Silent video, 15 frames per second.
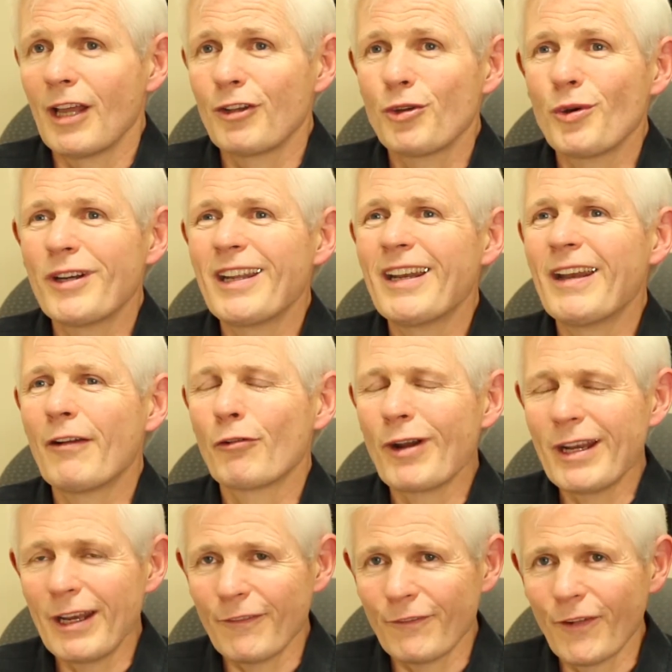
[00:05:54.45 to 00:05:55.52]
do it in the
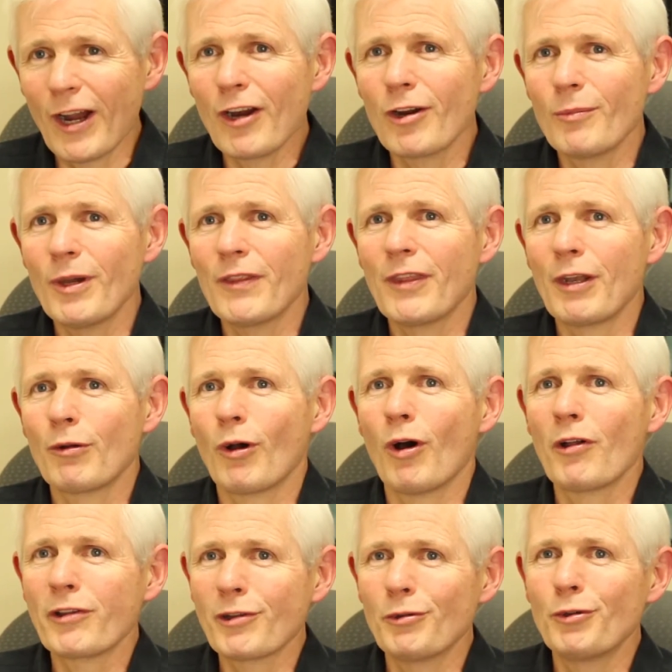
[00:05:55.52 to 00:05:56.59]
right environment that
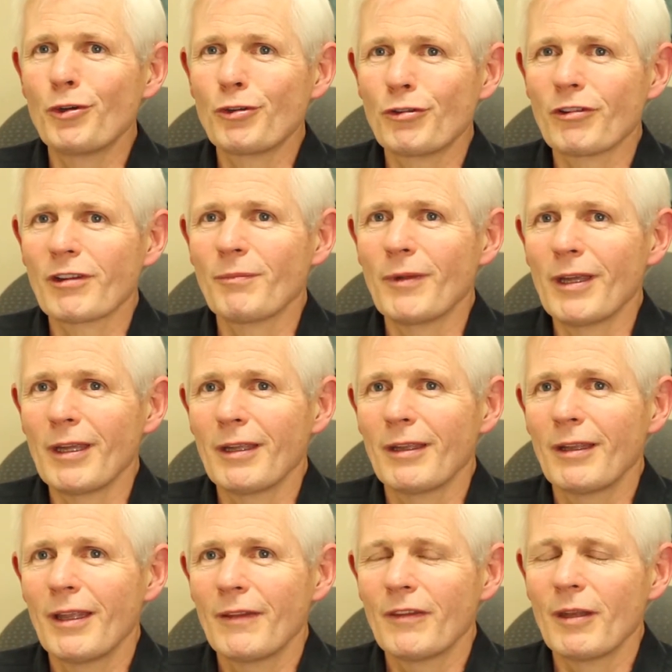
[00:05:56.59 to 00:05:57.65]
also nurtures me,
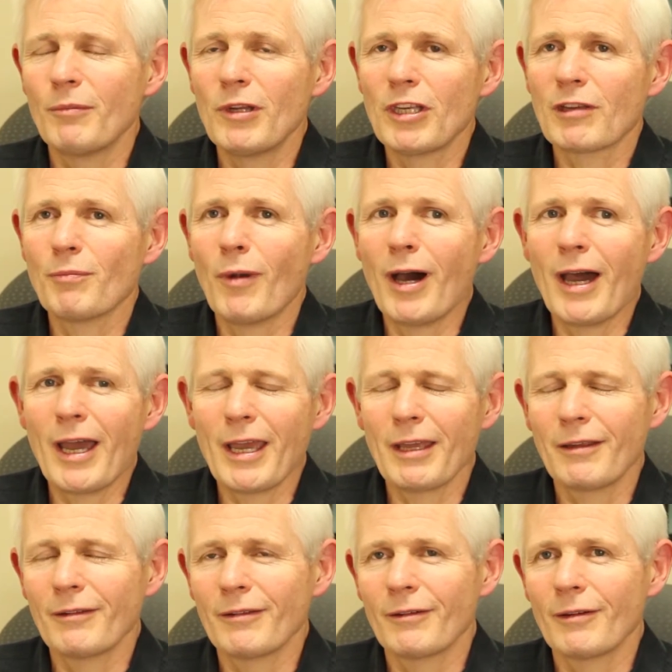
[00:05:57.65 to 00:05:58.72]
that meets
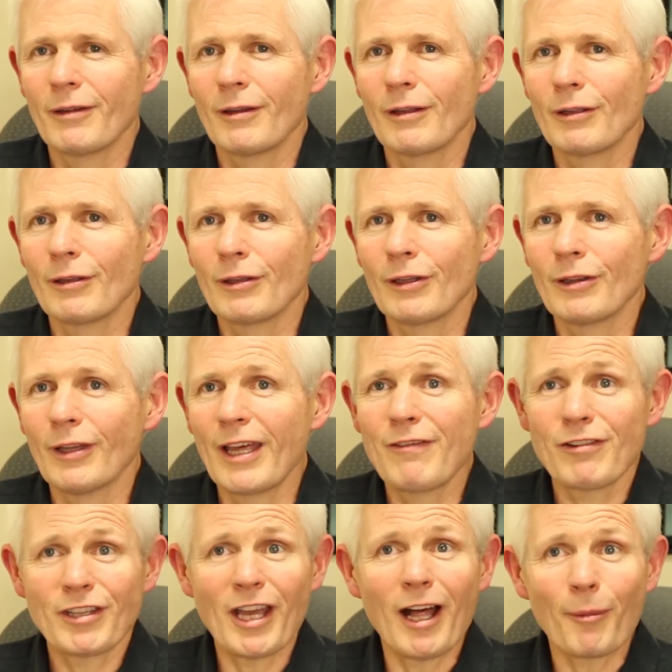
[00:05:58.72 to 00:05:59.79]
my
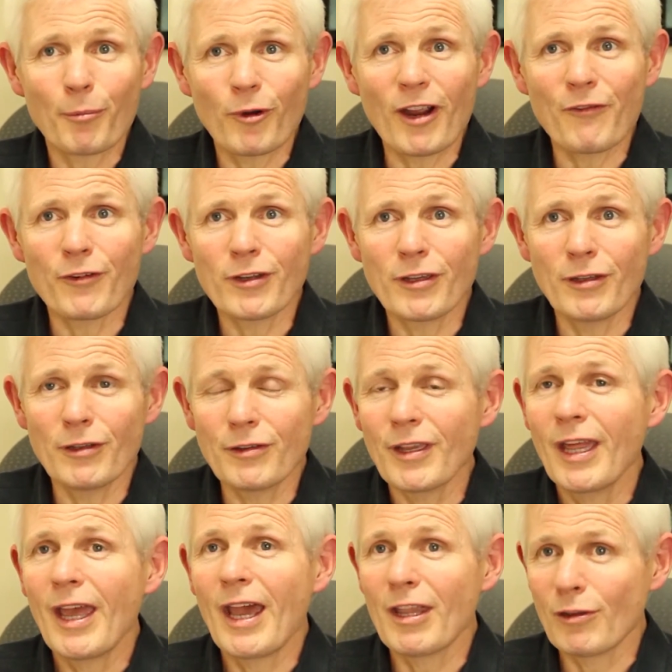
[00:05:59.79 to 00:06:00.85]
lifestyle preferences
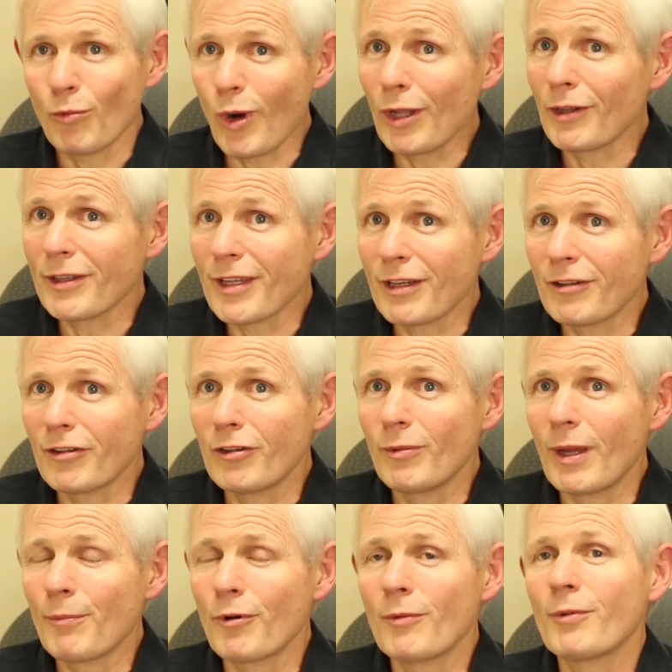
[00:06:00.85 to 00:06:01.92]
as well as gets to do
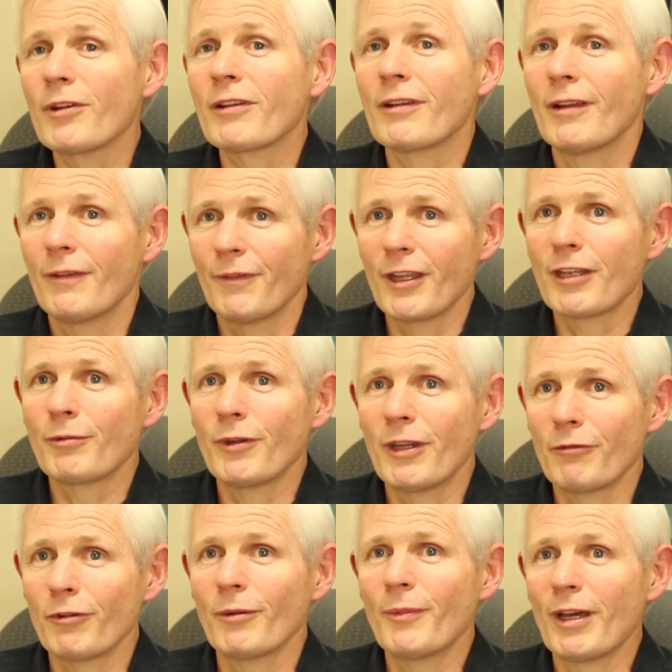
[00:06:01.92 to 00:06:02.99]
my purpose, that's when
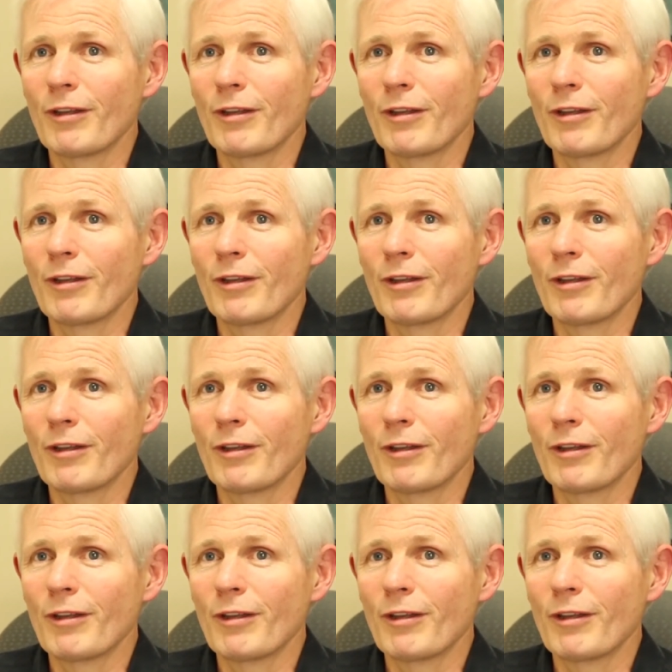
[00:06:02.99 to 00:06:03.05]
the real